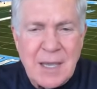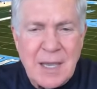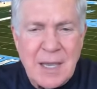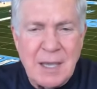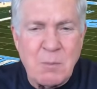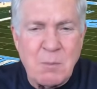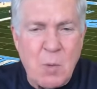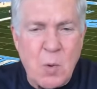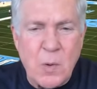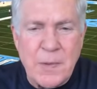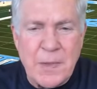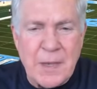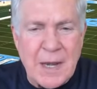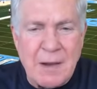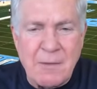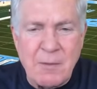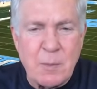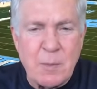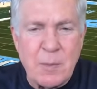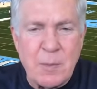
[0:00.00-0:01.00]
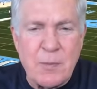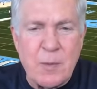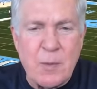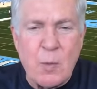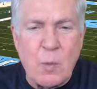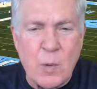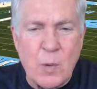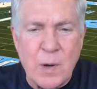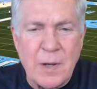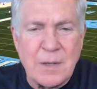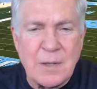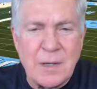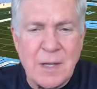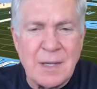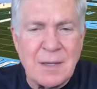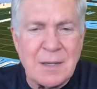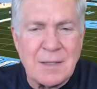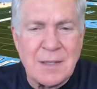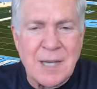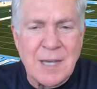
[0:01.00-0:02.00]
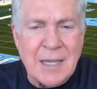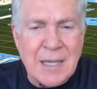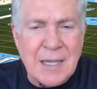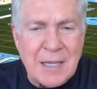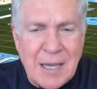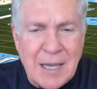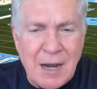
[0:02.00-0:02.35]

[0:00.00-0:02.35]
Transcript: and more than ever before, and and taking